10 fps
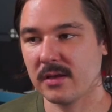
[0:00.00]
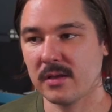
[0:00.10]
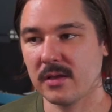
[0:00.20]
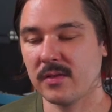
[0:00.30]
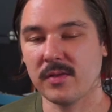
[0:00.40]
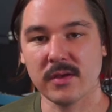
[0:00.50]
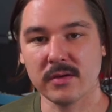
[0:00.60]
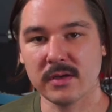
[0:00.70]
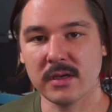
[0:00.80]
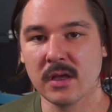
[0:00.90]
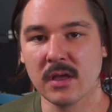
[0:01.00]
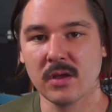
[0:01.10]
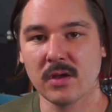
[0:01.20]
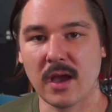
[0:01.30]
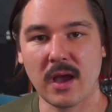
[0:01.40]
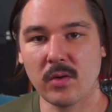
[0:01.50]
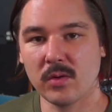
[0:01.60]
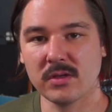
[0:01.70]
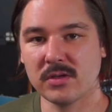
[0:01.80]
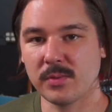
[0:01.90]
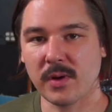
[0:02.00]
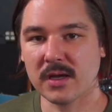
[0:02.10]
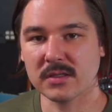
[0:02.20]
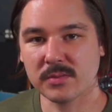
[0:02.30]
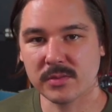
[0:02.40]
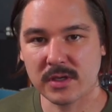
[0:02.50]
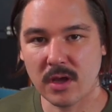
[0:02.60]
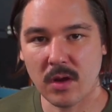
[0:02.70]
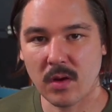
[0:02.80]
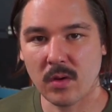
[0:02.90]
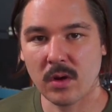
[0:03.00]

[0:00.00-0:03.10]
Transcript: in theory, how would you possibly know